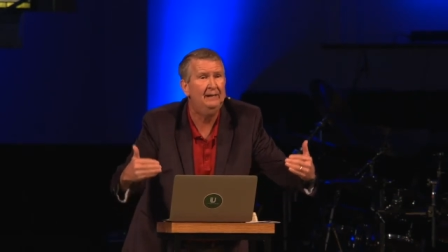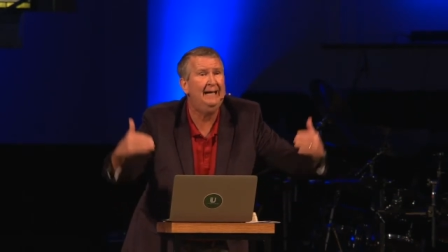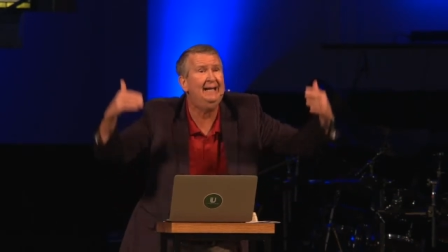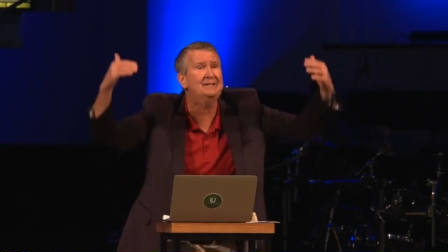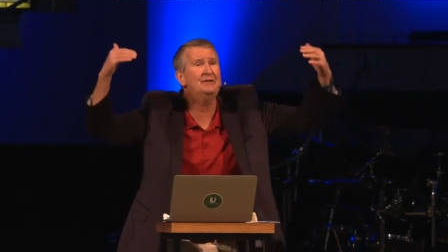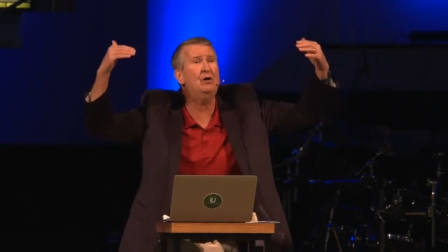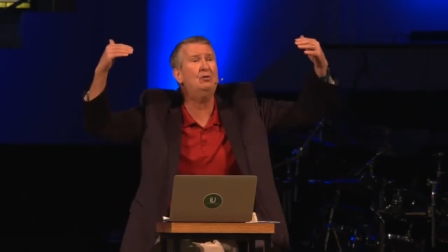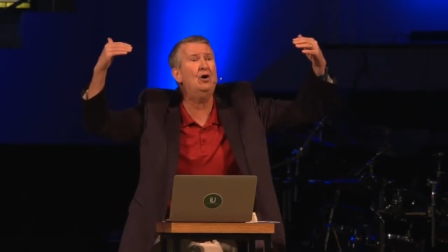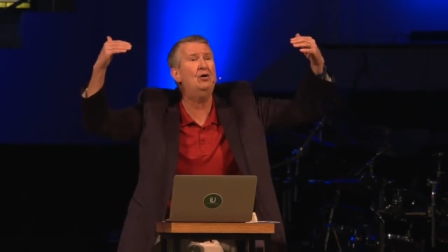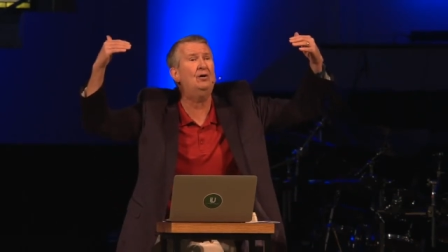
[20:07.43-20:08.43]
It is no
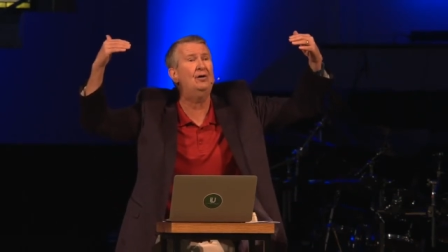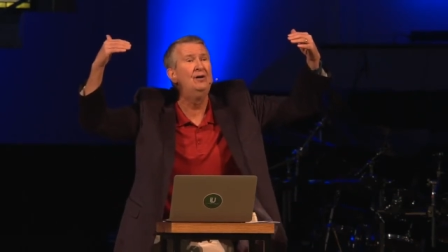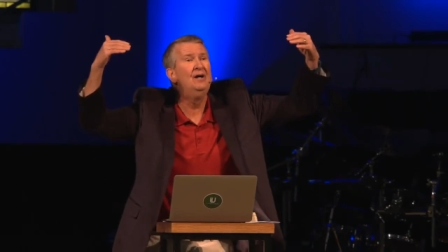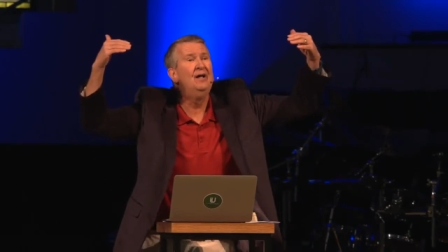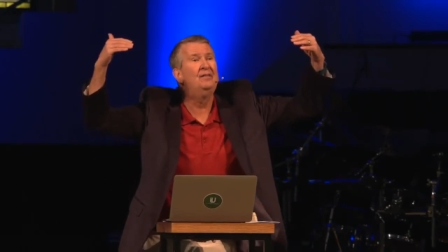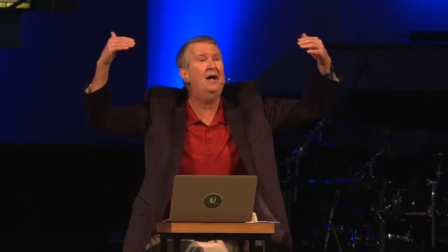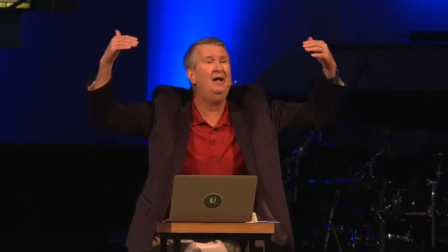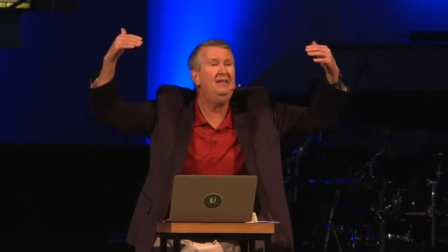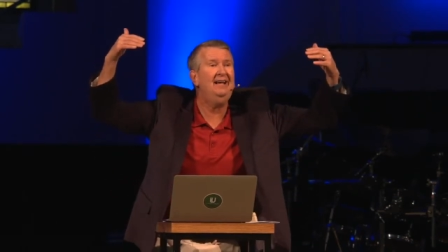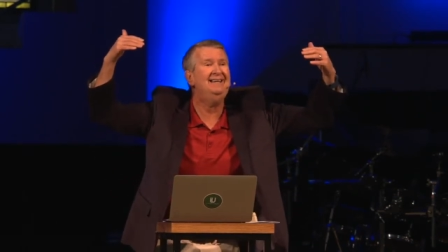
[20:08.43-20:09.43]
longer the
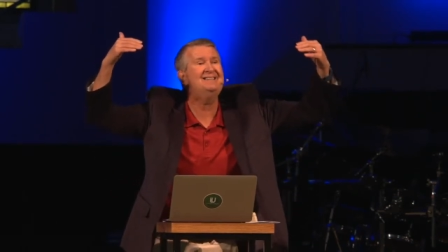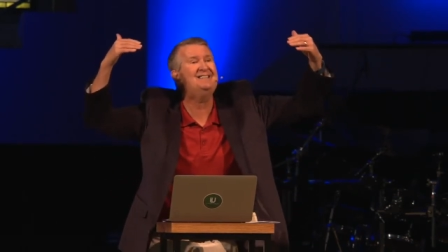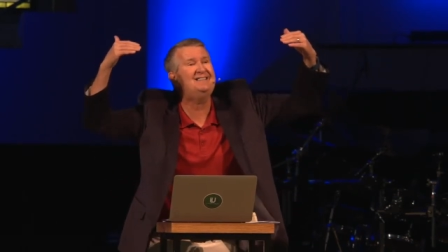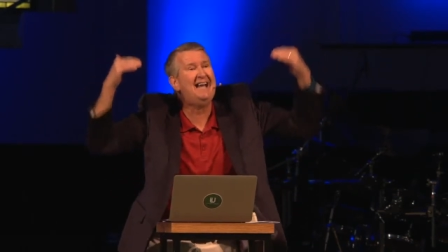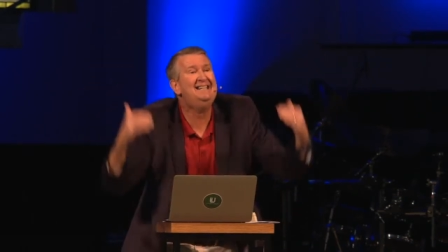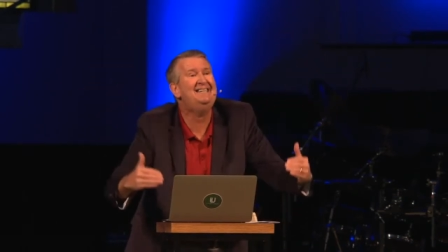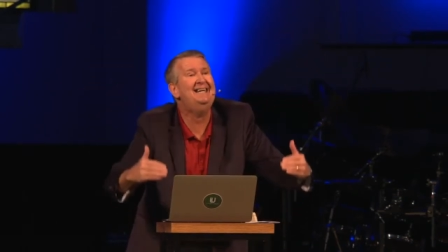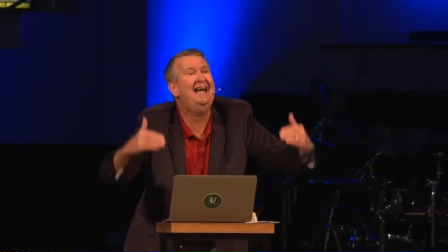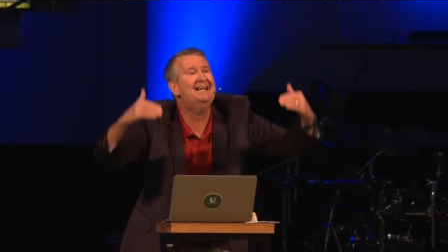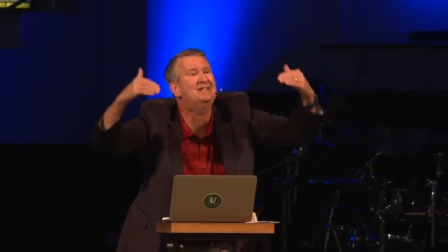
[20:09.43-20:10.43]
Satan
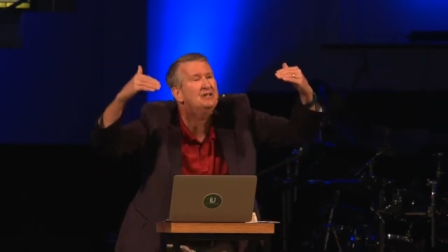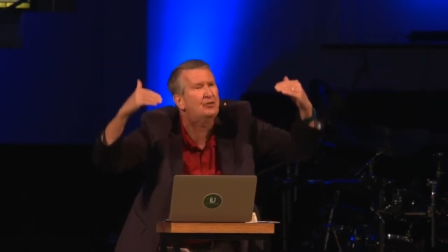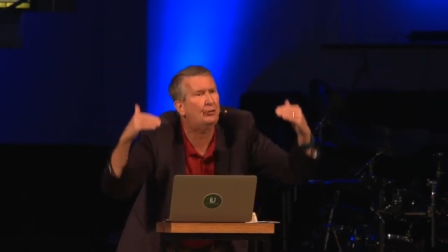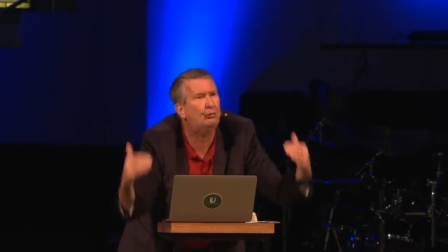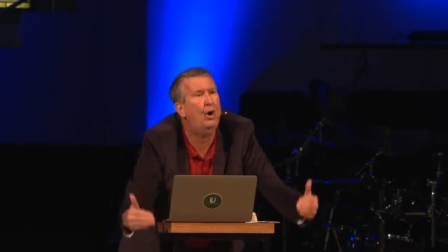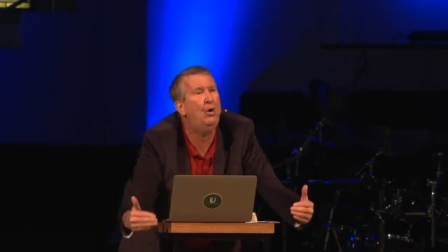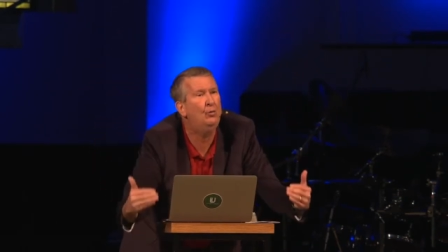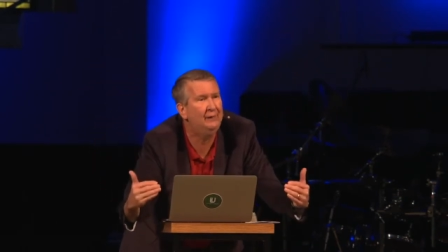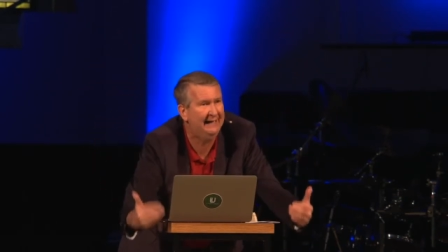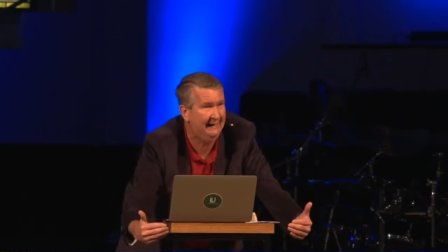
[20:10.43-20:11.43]
has his
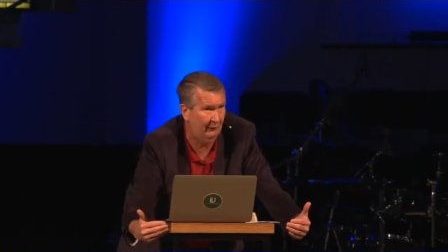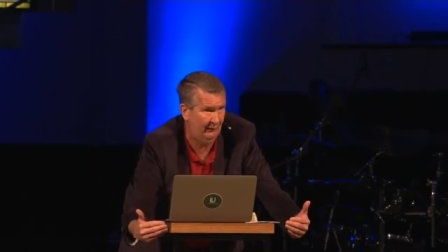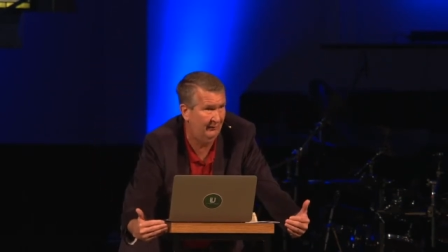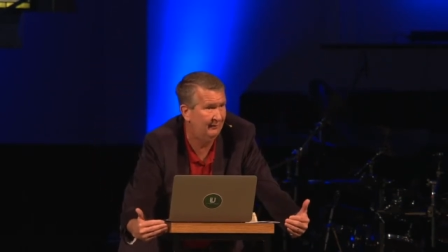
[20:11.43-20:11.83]
throne here.